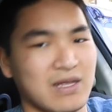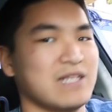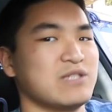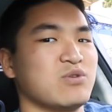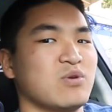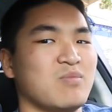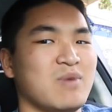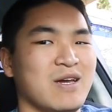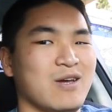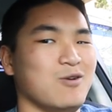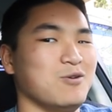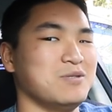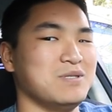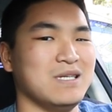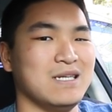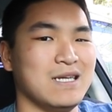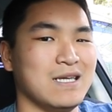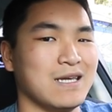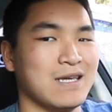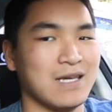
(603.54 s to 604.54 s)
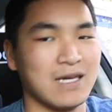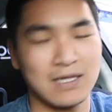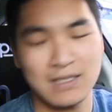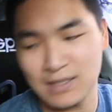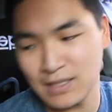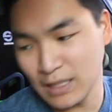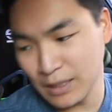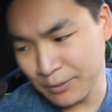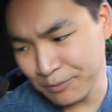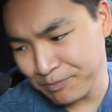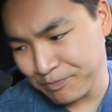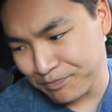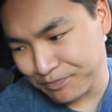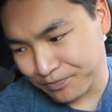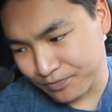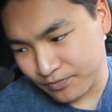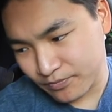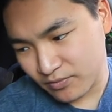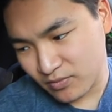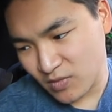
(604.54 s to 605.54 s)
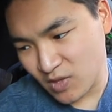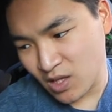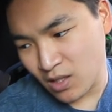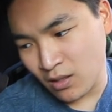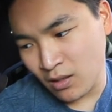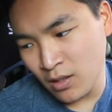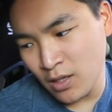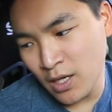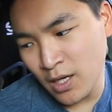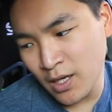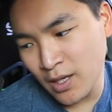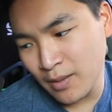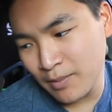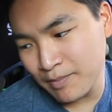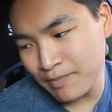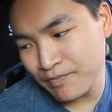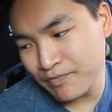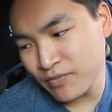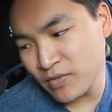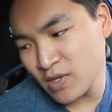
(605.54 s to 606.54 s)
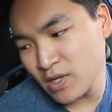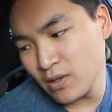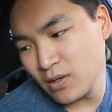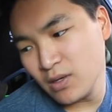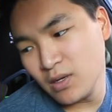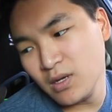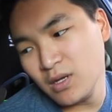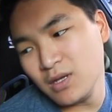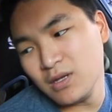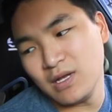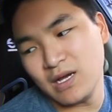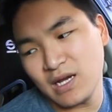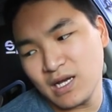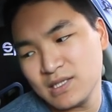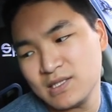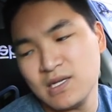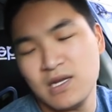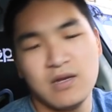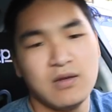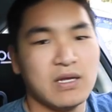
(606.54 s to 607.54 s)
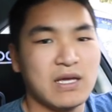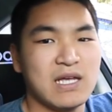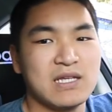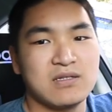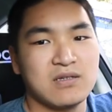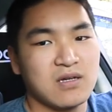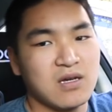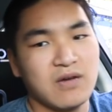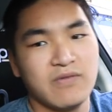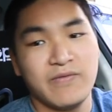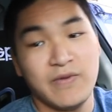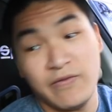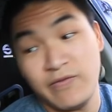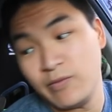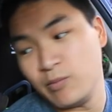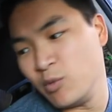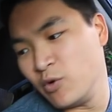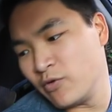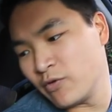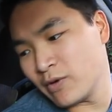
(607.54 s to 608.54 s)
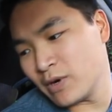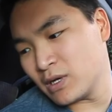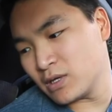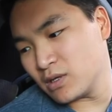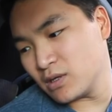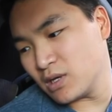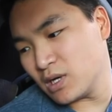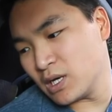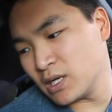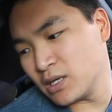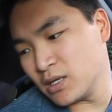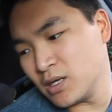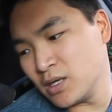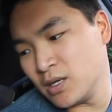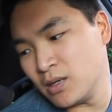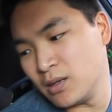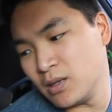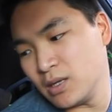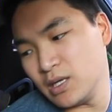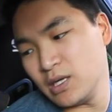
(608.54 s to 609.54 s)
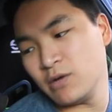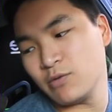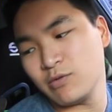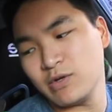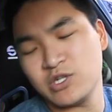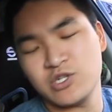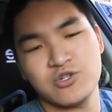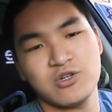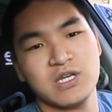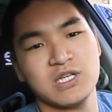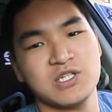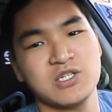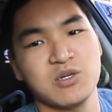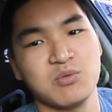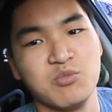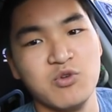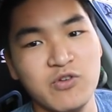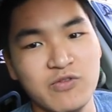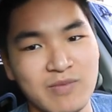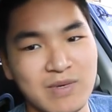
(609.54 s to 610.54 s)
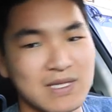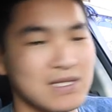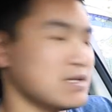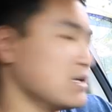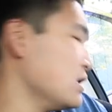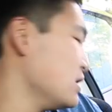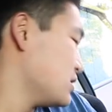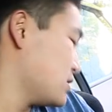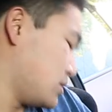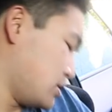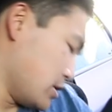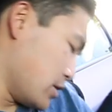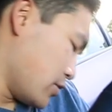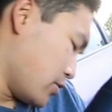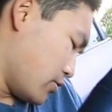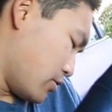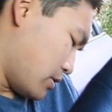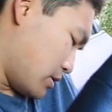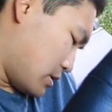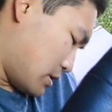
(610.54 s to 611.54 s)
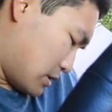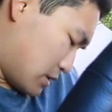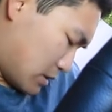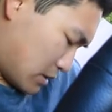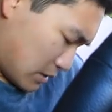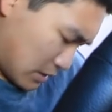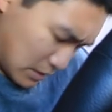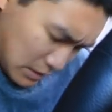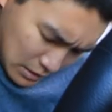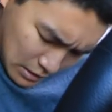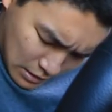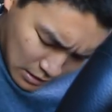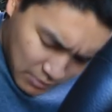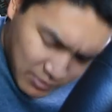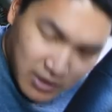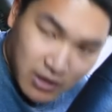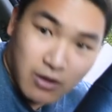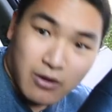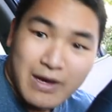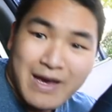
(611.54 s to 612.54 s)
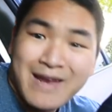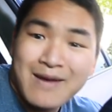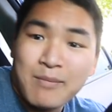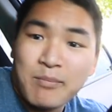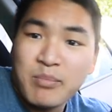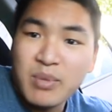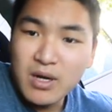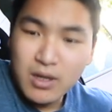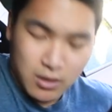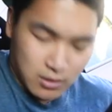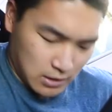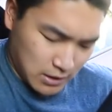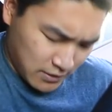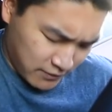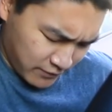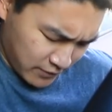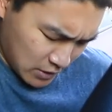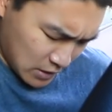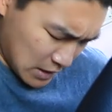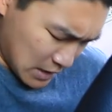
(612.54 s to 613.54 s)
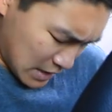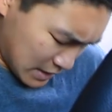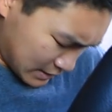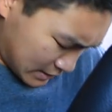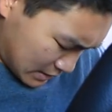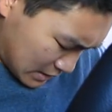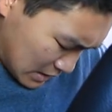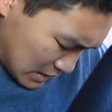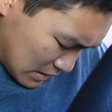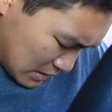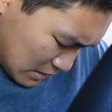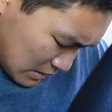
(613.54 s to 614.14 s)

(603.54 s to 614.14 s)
That's where my OCD kicks in. Um, like I said, to get some comfy if you move around a lot, uh, it restricts your movements, so let me go ahead and buckle in for you guys.